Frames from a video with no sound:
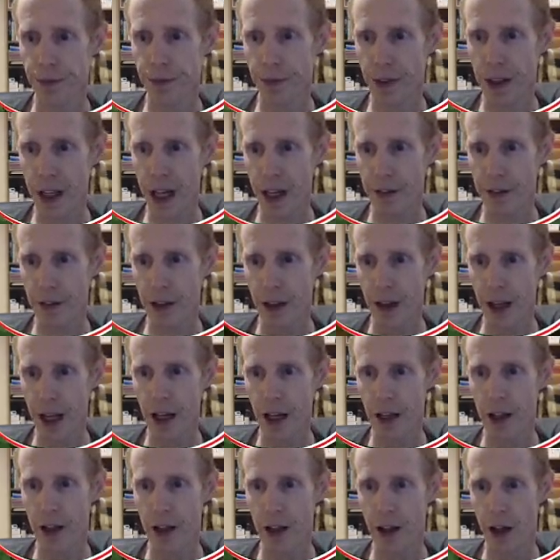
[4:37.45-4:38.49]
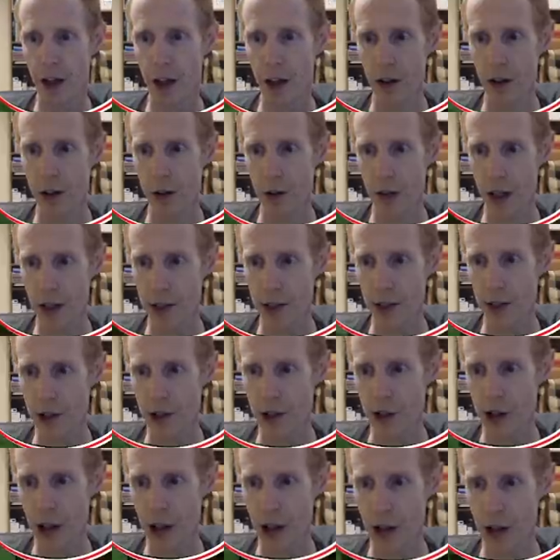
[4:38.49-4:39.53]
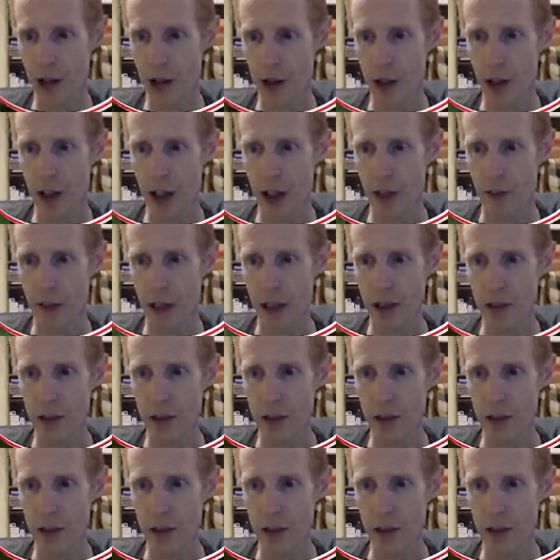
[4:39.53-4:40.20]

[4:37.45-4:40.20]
And after that, all the rest is just gravy.